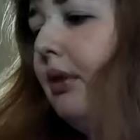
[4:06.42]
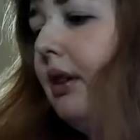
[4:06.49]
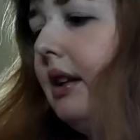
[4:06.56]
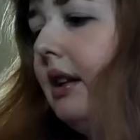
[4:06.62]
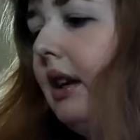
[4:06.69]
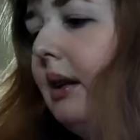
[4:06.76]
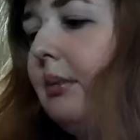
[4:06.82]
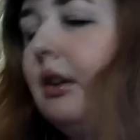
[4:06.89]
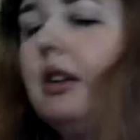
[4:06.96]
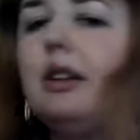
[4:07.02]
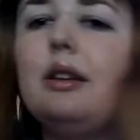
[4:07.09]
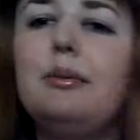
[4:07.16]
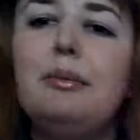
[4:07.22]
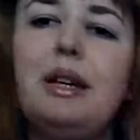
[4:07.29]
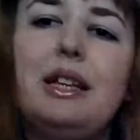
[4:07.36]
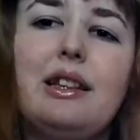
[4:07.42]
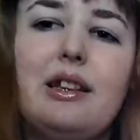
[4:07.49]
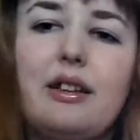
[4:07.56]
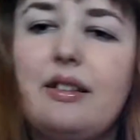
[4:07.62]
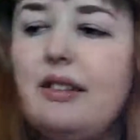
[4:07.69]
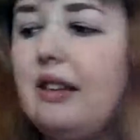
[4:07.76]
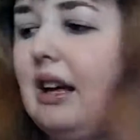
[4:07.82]
one, I'm going to admit,
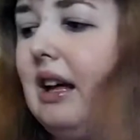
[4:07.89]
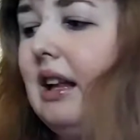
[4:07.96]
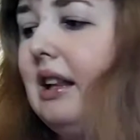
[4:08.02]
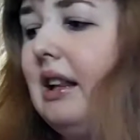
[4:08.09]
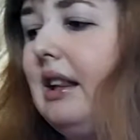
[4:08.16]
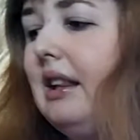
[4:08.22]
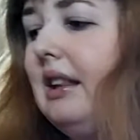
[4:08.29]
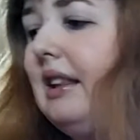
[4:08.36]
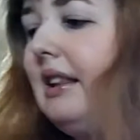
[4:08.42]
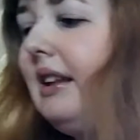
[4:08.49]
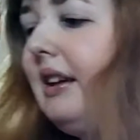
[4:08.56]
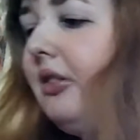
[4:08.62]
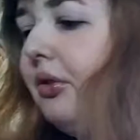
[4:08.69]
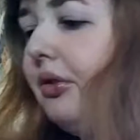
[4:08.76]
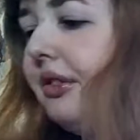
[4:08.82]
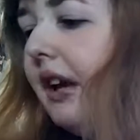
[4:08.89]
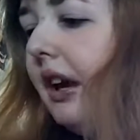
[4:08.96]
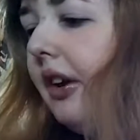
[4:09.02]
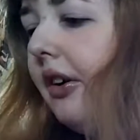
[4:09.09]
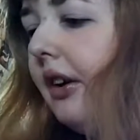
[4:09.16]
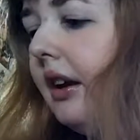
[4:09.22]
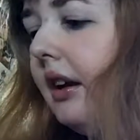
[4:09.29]
looks a little
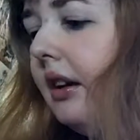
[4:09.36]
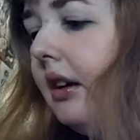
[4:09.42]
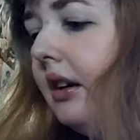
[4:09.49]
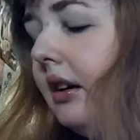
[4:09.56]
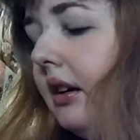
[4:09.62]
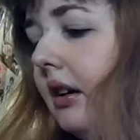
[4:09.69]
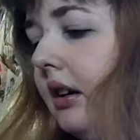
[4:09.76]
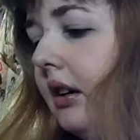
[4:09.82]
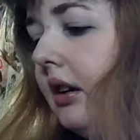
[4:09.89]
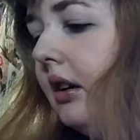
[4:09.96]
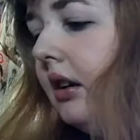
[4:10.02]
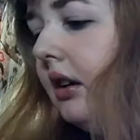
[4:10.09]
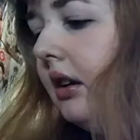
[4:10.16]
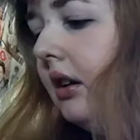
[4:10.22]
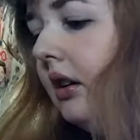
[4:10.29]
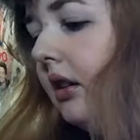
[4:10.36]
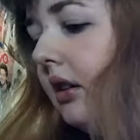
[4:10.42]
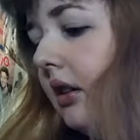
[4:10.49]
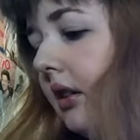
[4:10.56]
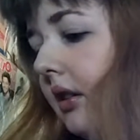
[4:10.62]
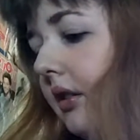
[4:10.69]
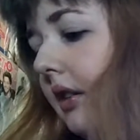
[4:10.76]
scary.
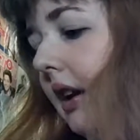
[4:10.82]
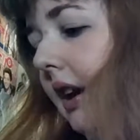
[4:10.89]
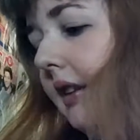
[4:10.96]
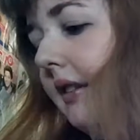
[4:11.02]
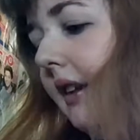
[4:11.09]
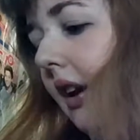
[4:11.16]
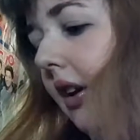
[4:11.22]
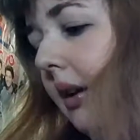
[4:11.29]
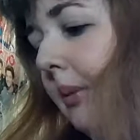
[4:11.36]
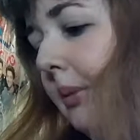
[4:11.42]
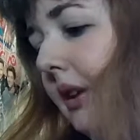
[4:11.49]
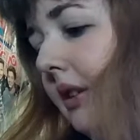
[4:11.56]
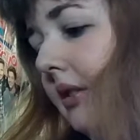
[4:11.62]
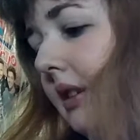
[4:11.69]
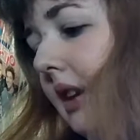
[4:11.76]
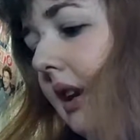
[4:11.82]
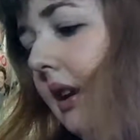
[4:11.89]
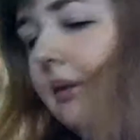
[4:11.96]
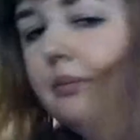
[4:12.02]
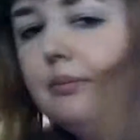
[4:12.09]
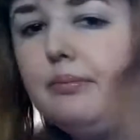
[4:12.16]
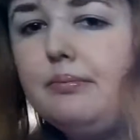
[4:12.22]
Or er, not scary, but
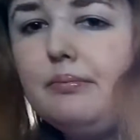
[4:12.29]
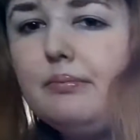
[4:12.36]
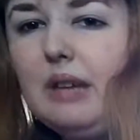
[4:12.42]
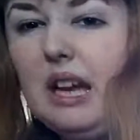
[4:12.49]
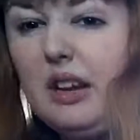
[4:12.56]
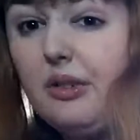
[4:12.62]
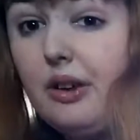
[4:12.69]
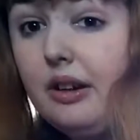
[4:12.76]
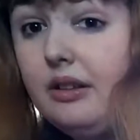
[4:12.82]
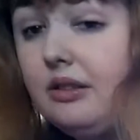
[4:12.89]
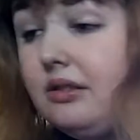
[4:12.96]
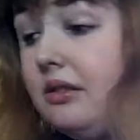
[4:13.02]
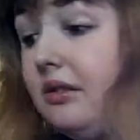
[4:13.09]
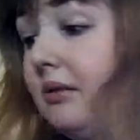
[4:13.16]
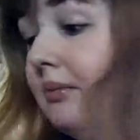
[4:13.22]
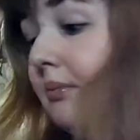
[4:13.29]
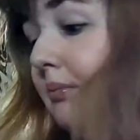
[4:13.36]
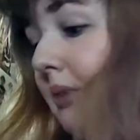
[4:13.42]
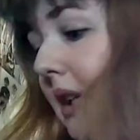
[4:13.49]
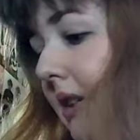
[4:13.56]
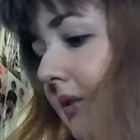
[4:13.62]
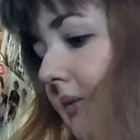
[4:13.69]
kind of angry.
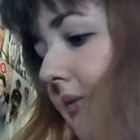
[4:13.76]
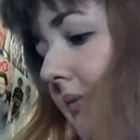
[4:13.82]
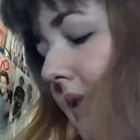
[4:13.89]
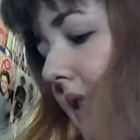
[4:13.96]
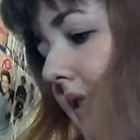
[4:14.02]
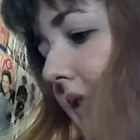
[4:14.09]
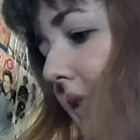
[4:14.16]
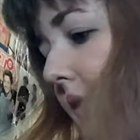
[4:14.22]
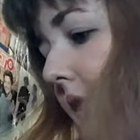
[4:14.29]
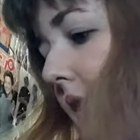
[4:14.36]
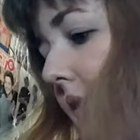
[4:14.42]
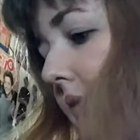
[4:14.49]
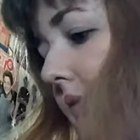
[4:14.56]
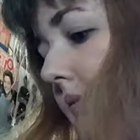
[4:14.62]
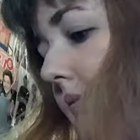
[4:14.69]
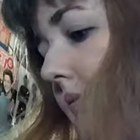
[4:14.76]
But it's still cute.